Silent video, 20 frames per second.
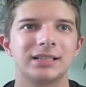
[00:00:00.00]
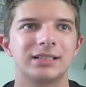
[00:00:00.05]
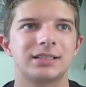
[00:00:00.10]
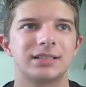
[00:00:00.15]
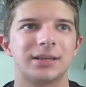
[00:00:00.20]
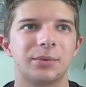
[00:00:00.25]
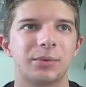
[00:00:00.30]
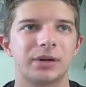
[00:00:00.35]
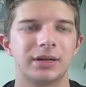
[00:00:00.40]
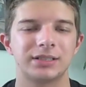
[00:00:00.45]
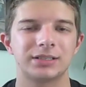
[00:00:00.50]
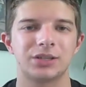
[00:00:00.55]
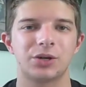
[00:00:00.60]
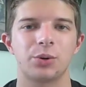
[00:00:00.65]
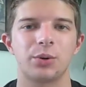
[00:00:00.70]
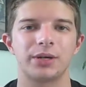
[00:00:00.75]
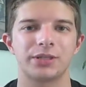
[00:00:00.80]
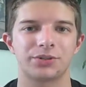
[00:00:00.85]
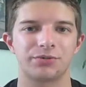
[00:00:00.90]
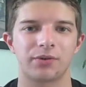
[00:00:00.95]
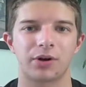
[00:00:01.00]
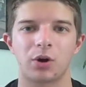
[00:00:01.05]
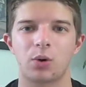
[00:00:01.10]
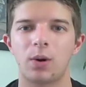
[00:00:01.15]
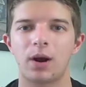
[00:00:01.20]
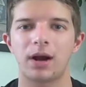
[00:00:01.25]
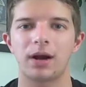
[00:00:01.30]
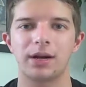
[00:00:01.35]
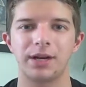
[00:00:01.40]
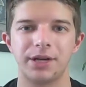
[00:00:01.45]
someone is going to
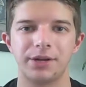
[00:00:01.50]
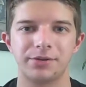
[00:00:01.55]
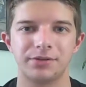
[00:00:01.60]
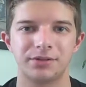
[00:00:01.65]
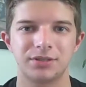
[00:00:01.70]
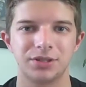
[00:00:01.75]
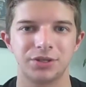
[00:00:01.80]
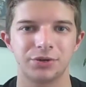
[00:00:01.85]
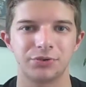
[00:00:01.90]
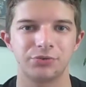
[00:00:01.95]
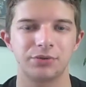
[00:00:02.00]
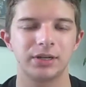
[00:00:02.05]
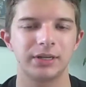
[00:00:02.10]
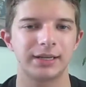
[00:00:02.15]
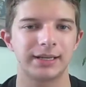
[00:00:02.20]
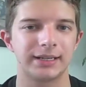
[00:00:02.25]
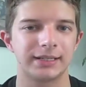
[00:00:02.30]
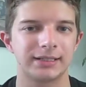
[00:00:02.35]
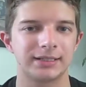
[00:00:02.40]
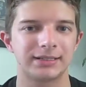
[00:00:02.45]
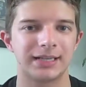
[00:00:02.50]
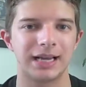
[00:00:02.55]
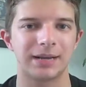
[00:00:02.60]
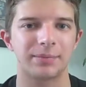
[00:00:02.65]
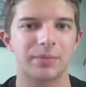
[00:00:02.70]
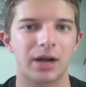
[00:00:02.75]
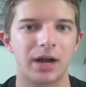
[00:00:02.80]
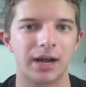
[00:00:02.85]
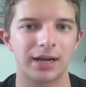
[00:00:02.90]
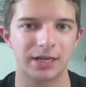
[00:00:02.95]
require you to really stand
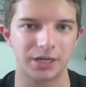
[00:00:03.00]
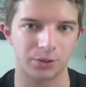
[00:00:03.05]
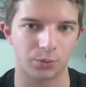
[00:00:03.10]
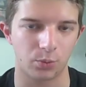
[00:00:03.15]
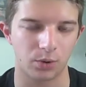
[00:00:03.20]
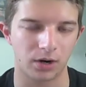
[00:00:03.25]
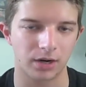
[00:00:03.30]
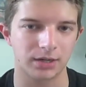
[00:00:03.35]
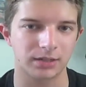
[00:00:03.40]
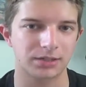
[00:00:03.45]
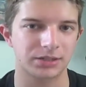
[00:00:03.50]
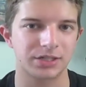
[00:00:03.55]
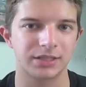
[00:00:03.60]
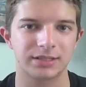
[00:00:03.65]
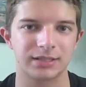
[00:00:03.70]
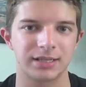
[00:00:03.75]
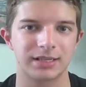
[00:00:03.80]
behind your words just